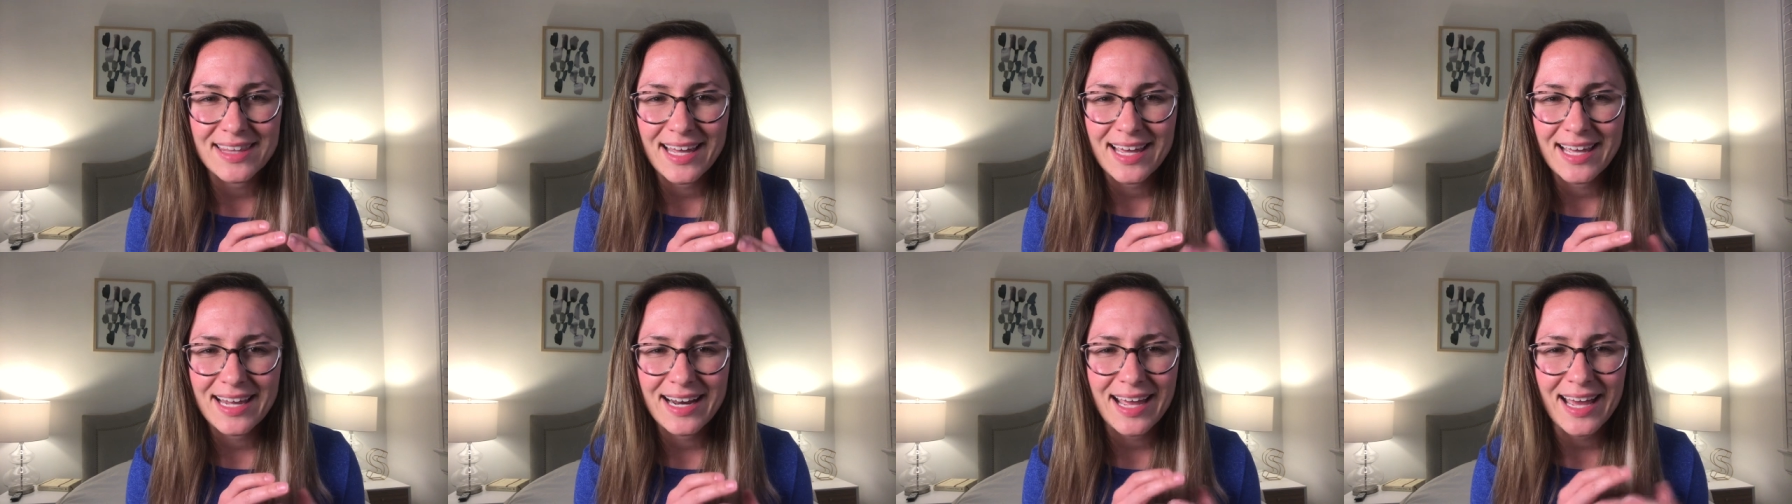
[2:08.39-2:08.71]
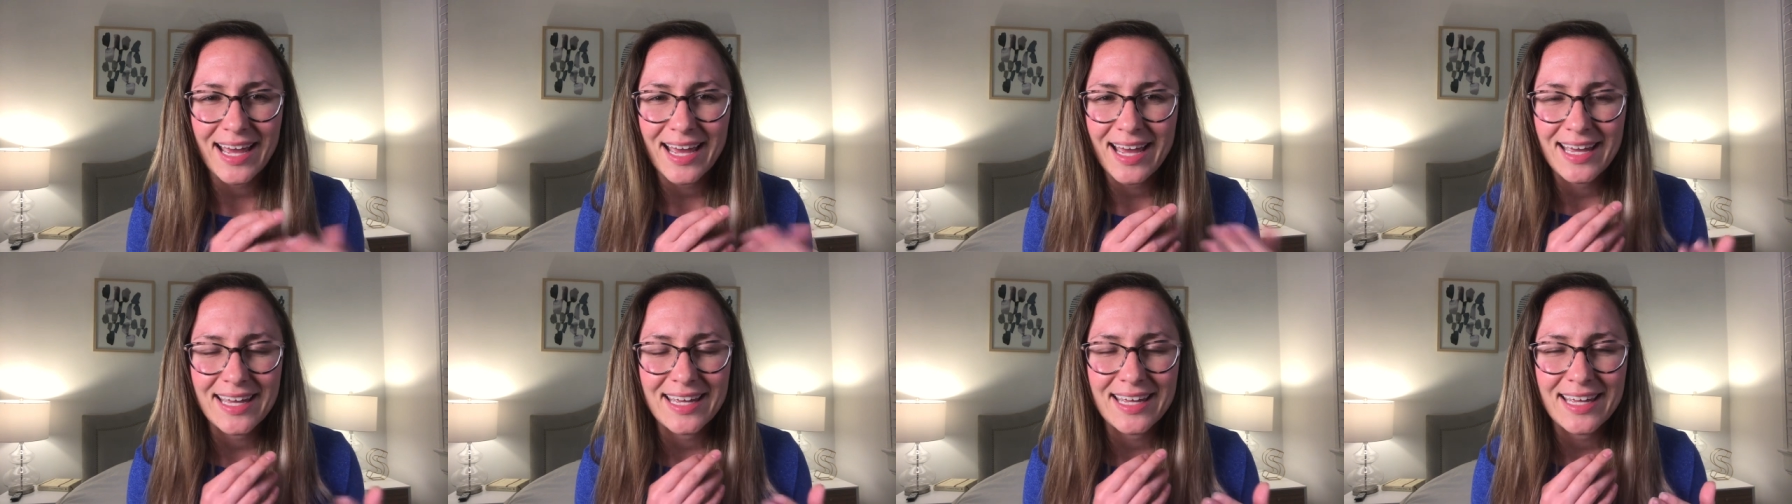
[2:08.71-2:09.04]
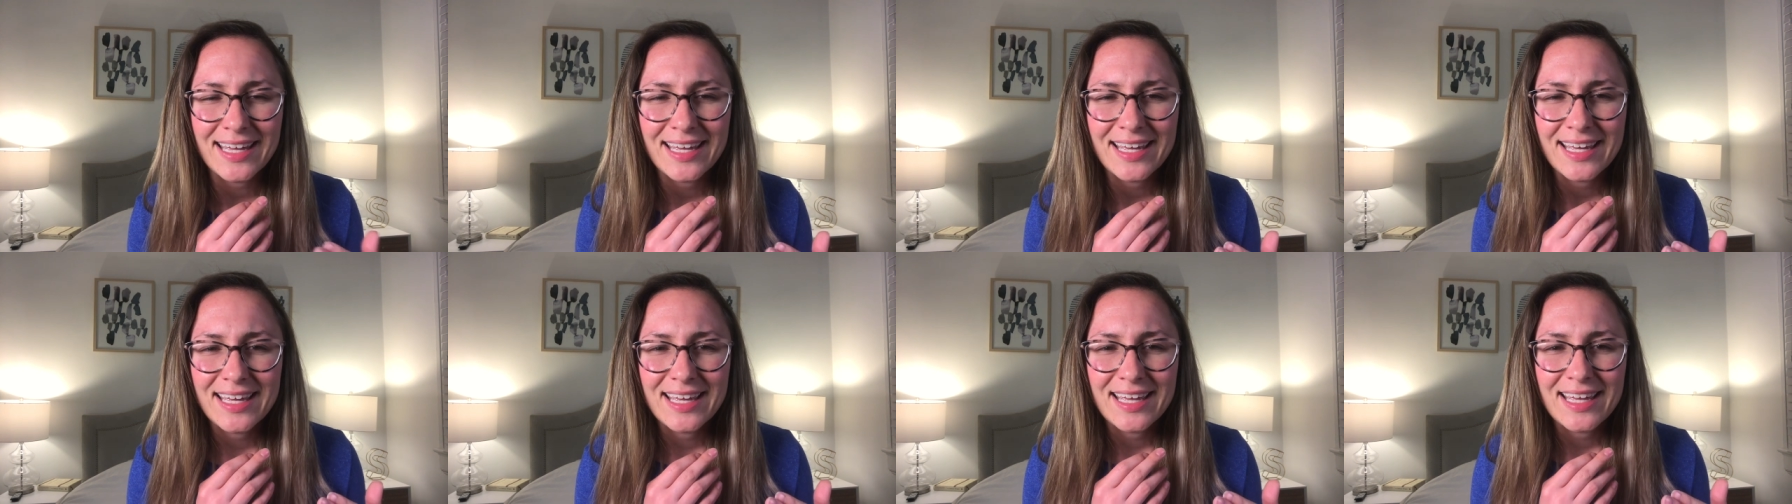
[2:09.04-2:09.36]
that
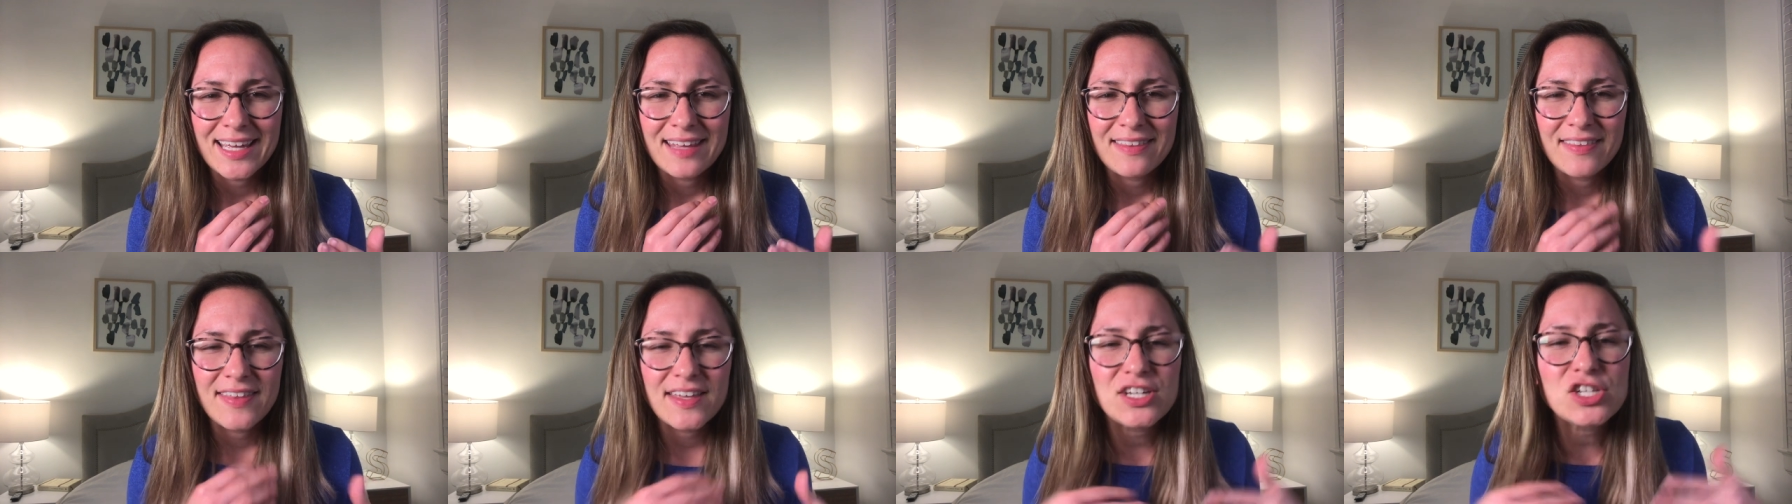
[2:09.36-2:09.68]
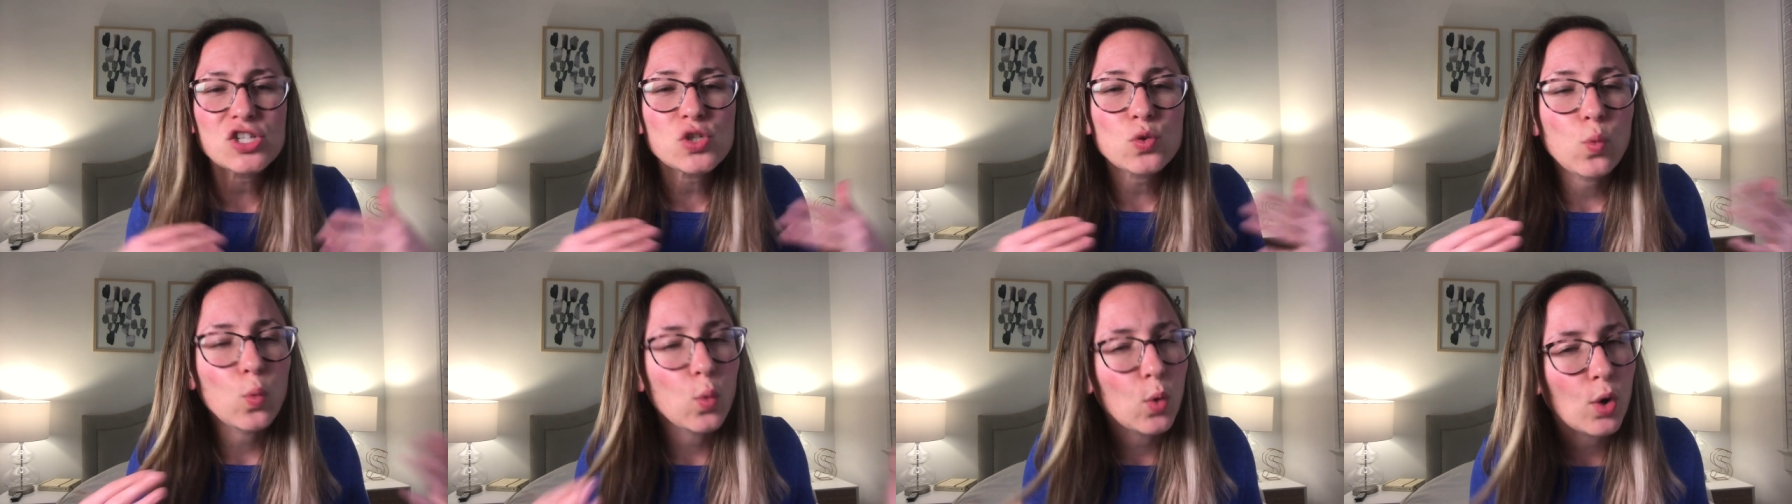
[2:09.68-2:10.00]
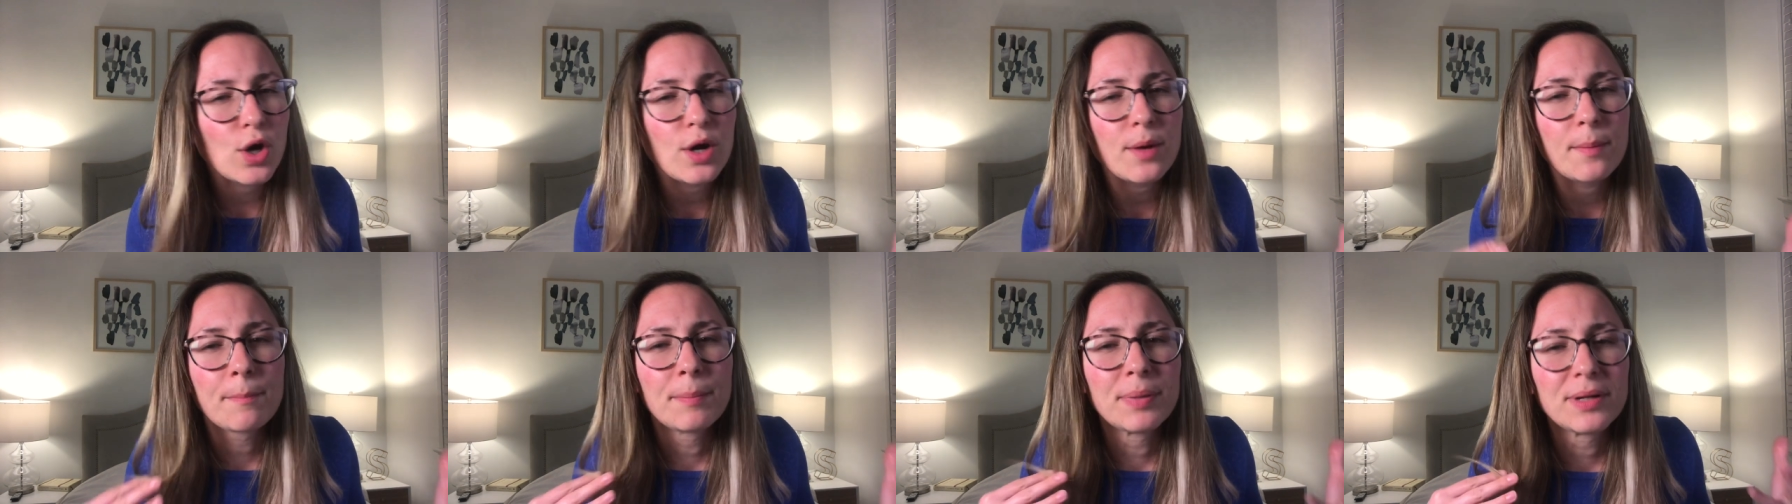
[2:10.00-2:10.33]
they just
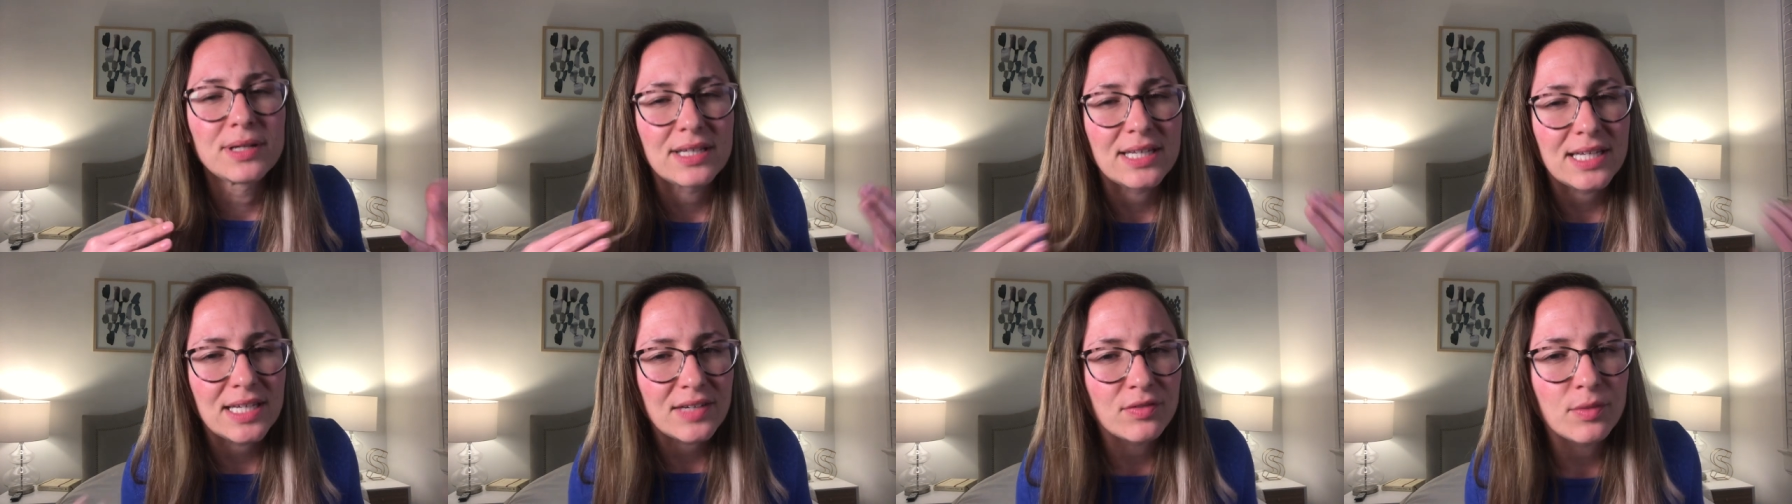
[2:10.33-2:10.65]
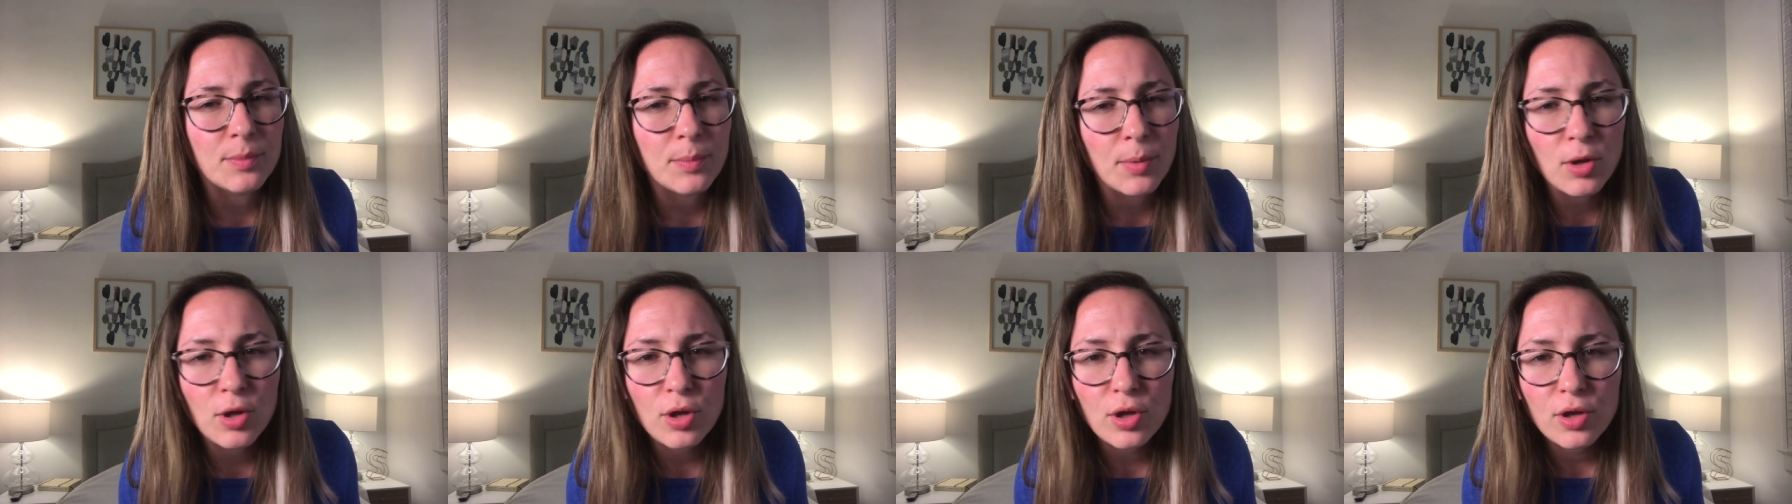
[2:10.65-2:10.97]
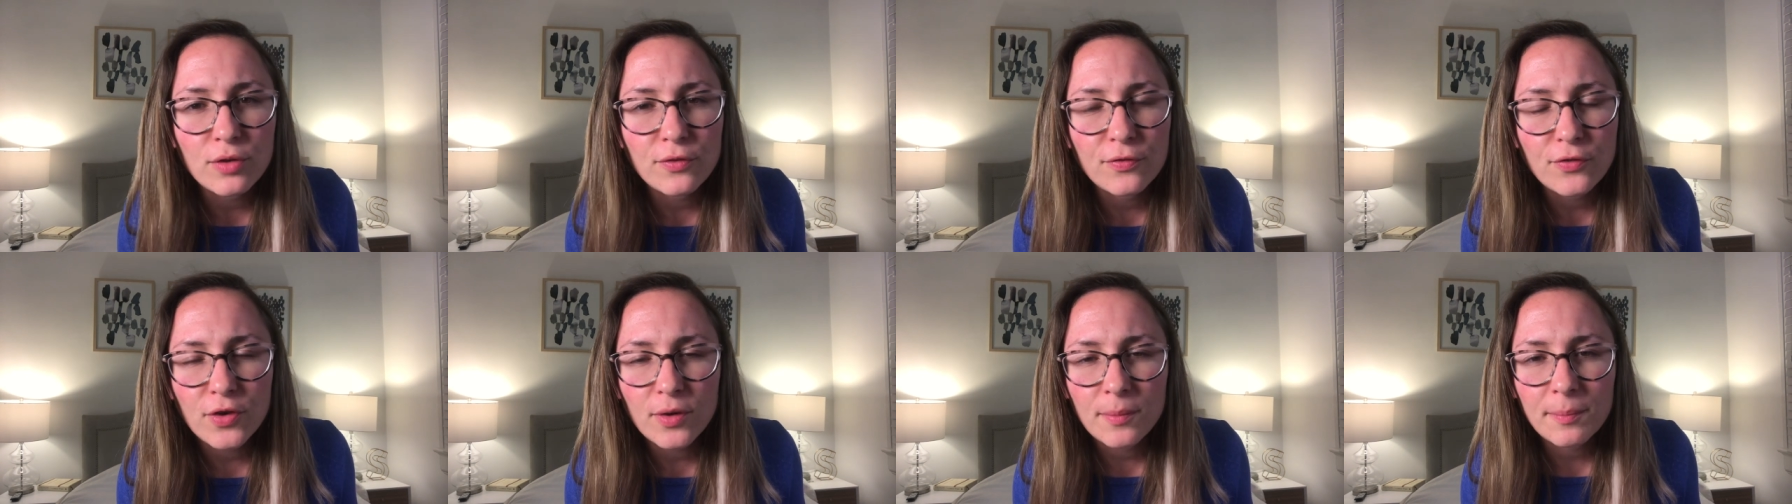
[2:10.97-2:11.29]
weren't
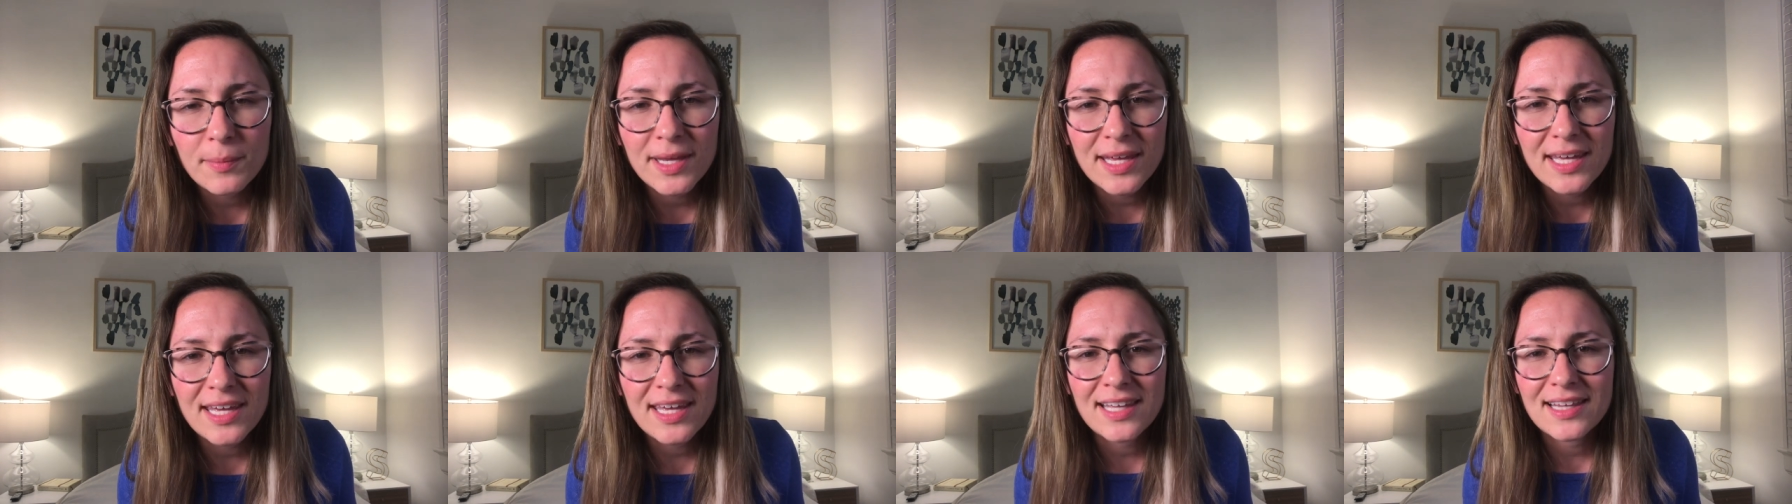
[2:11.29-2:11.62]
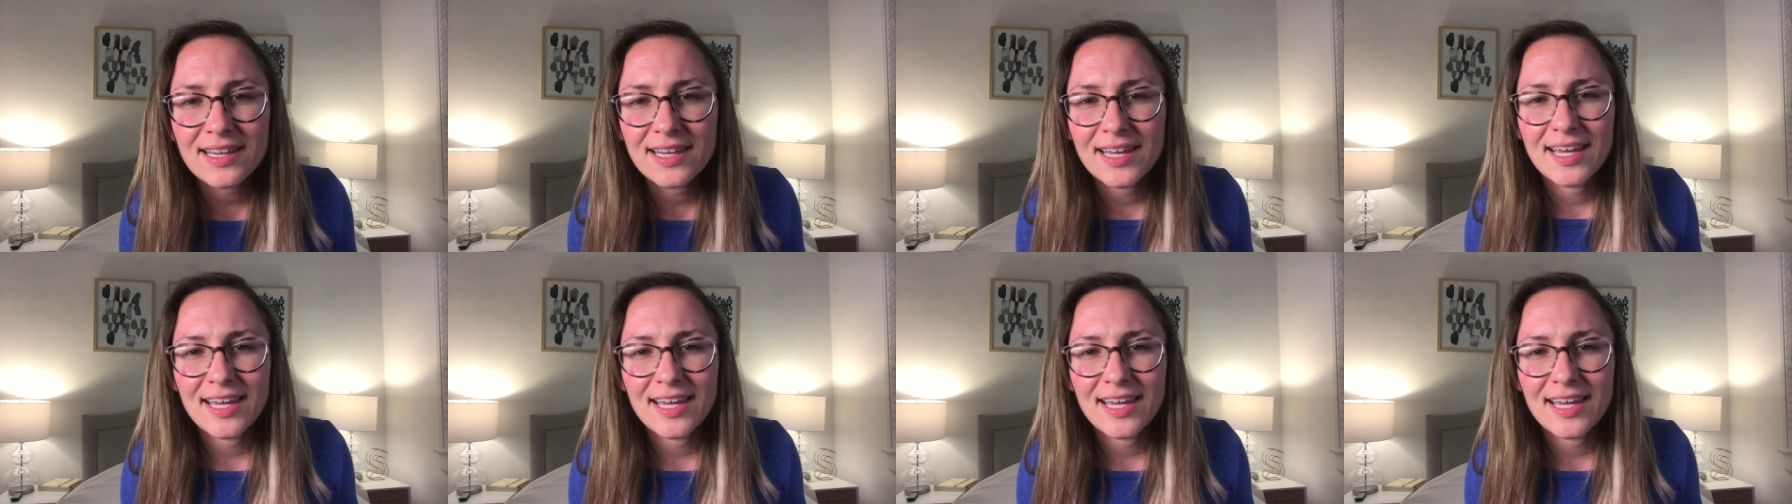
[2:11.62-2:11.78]
believable for me.